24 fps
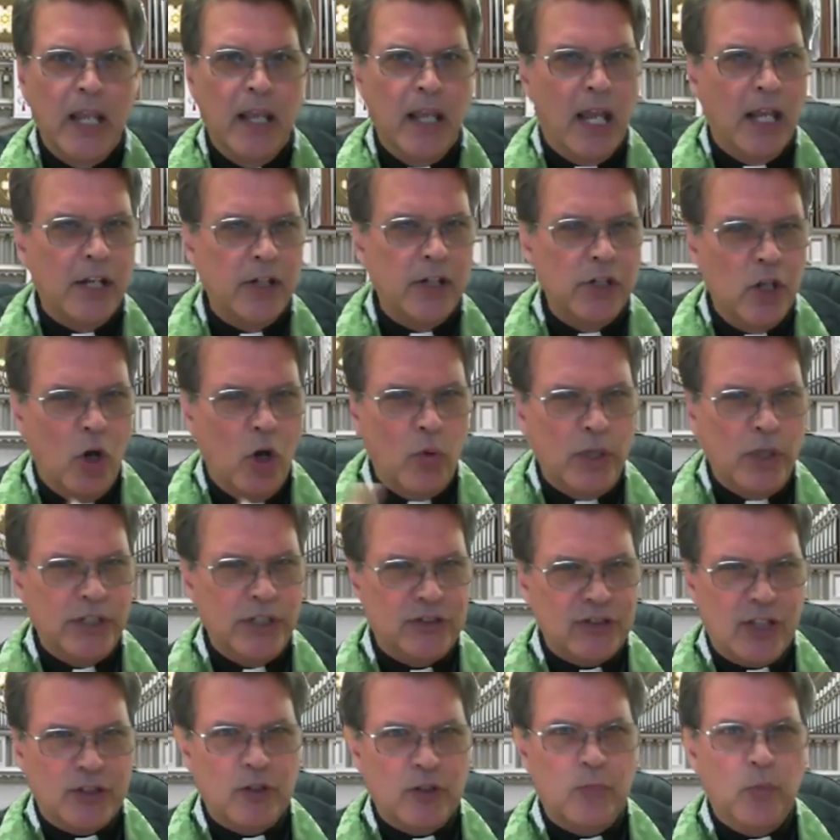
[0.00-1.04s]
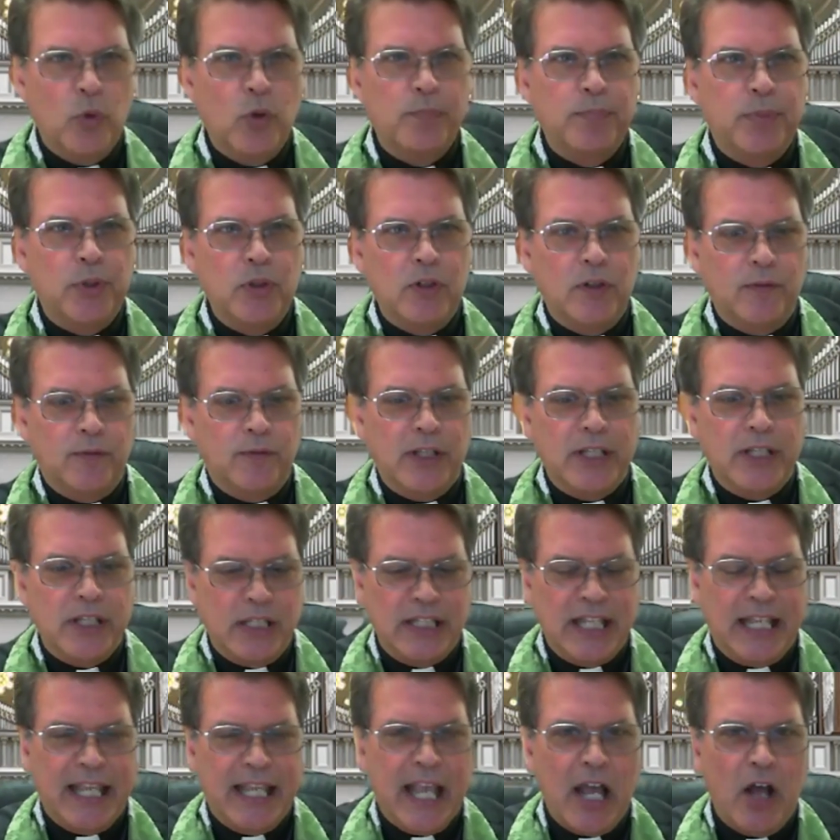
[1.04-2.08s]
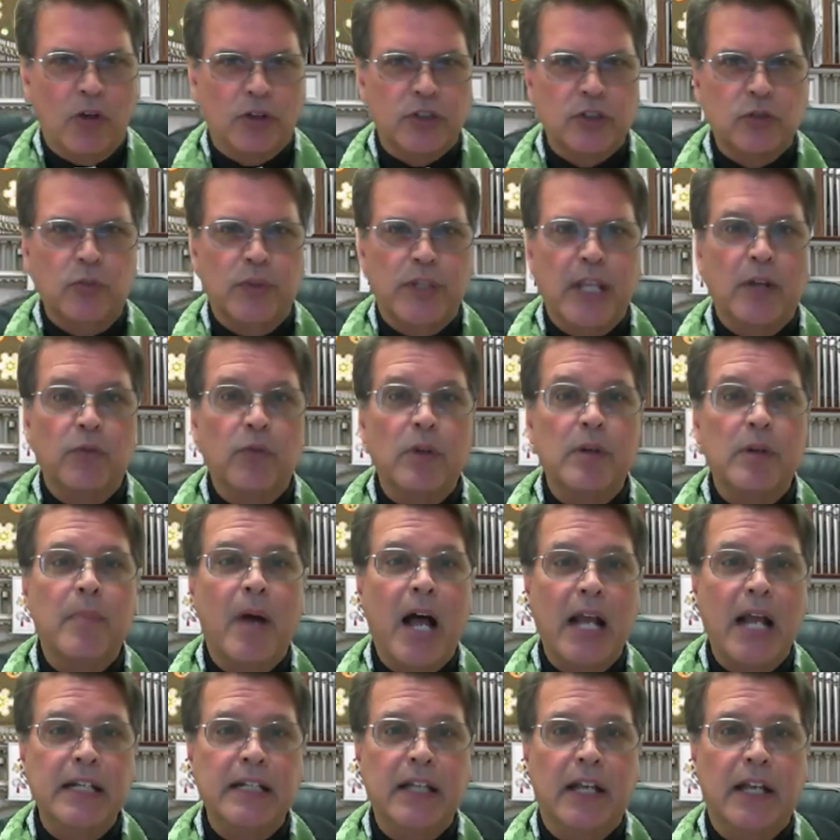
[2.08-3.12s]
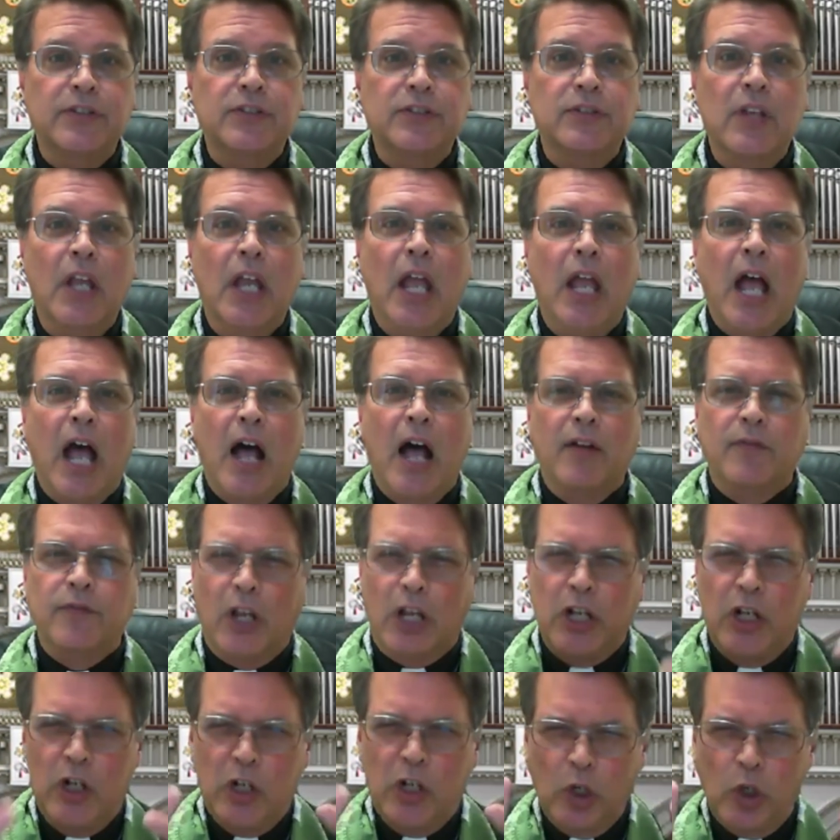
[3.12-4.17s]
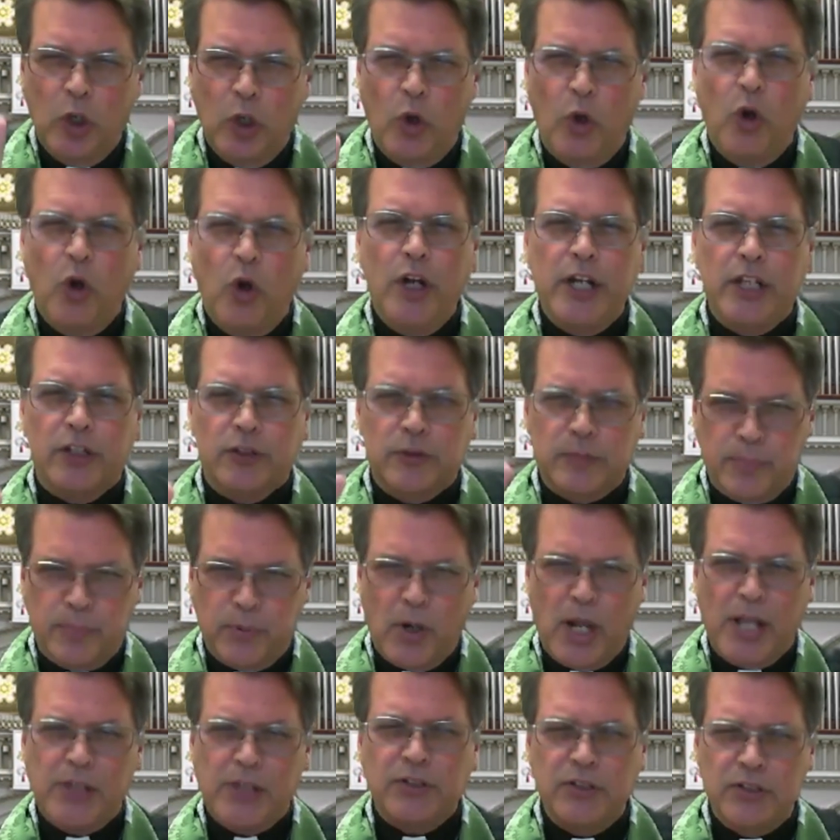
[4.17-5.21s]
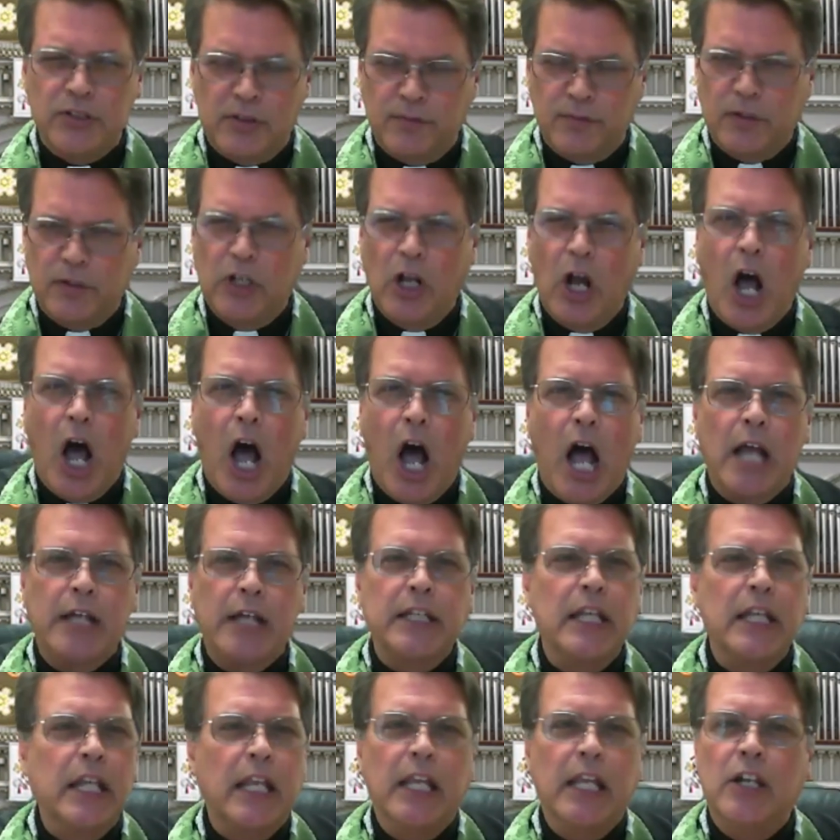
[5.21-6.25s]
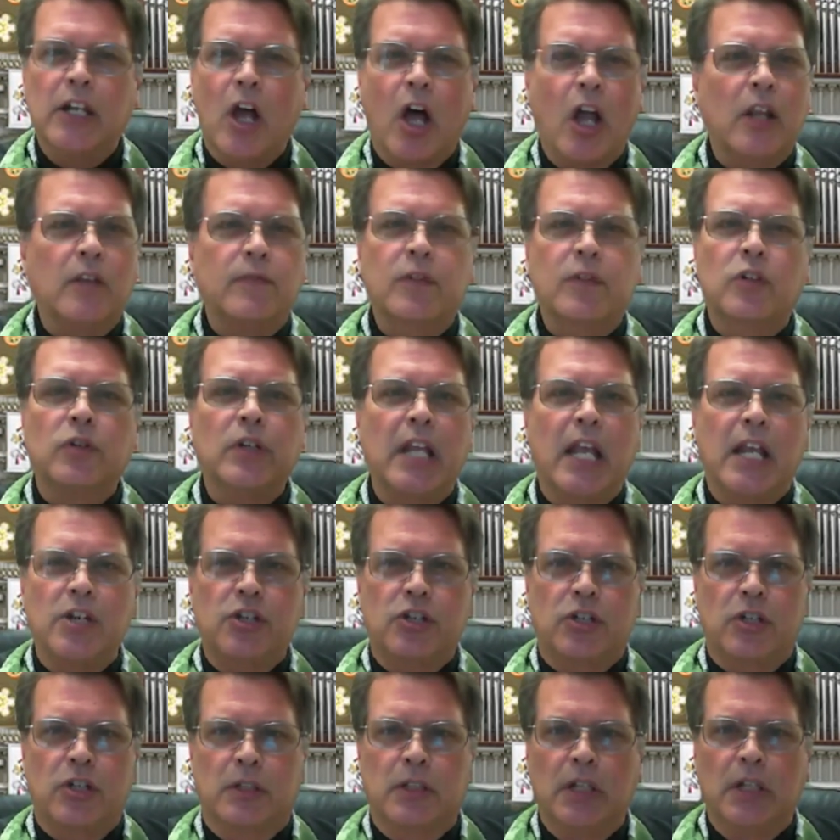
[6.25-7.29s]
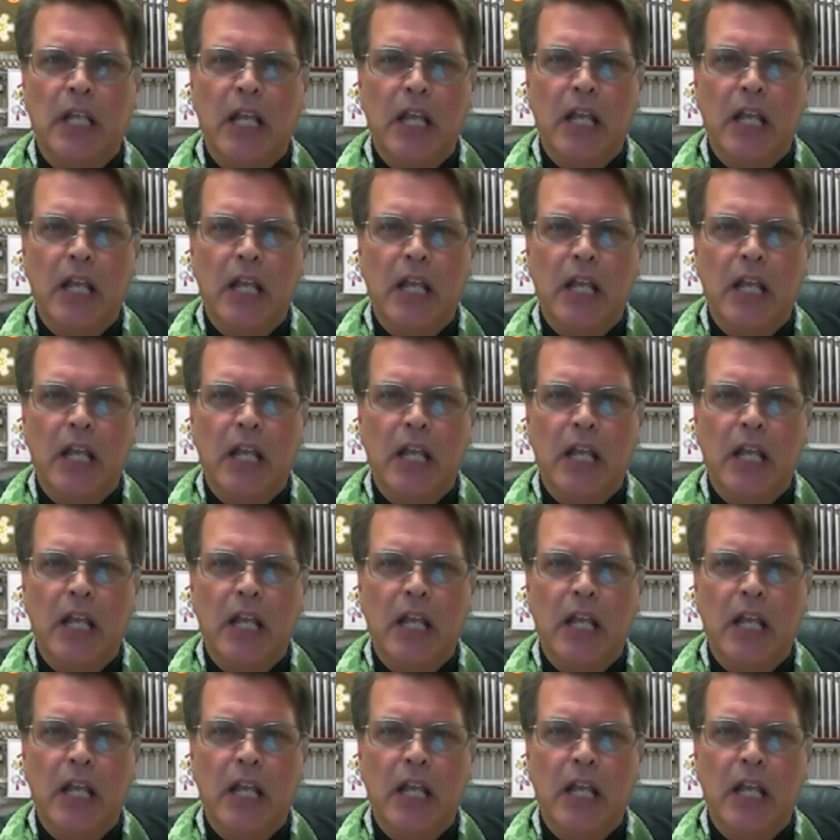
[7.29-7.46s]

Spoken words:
And no one says it more beautifully than the Celts when they remind us of the glorious presence of God in all of creation.